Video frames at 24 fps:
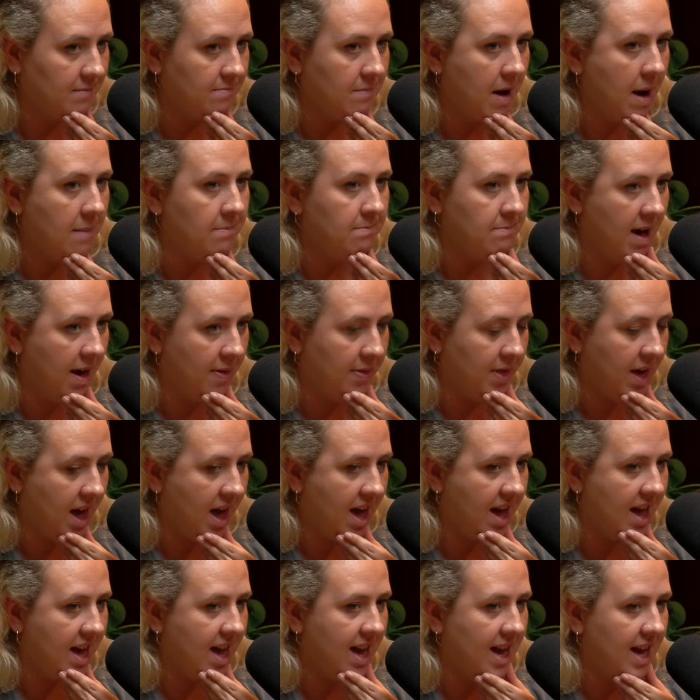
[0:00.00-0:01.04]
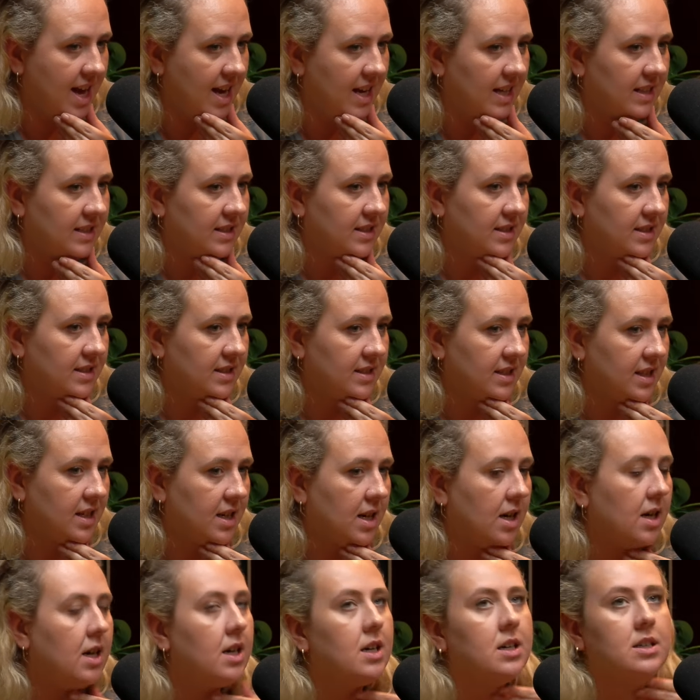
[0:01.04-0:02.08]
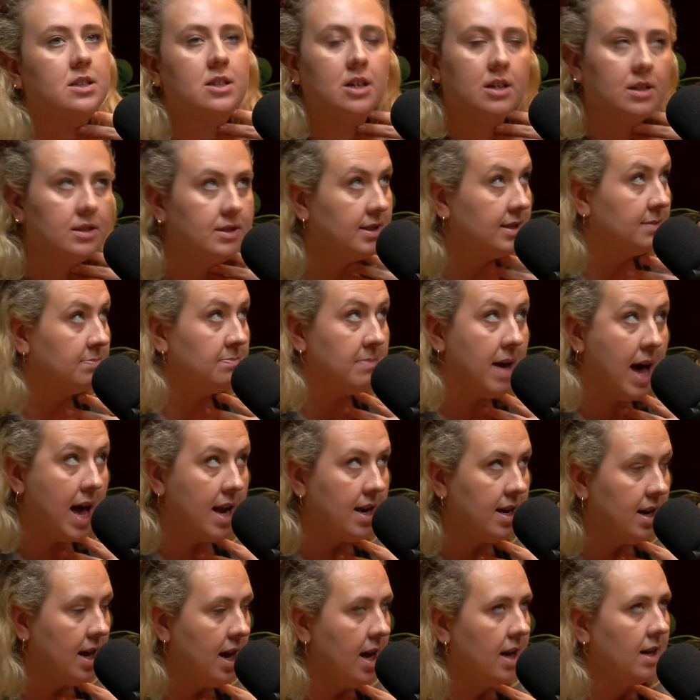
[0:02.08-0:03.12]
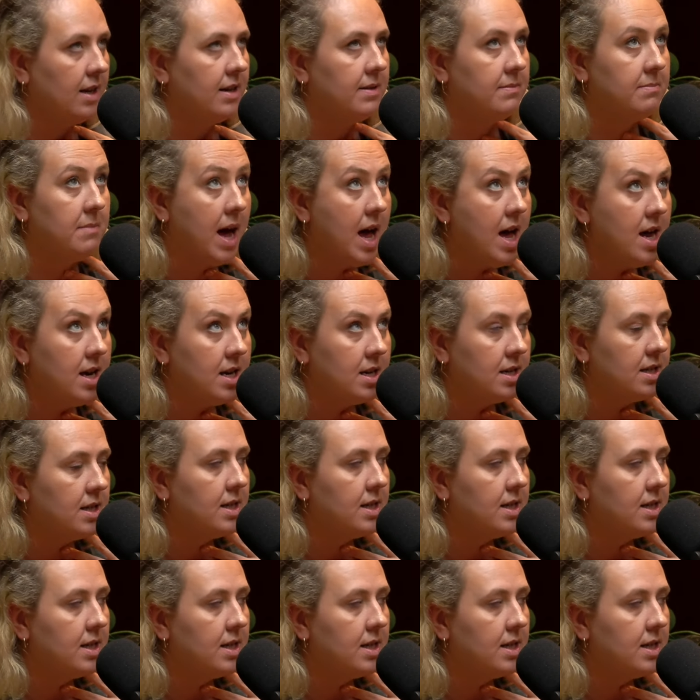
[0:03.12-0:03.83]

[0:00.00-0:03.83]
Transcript: My mother is oh god, just men, Helen, men.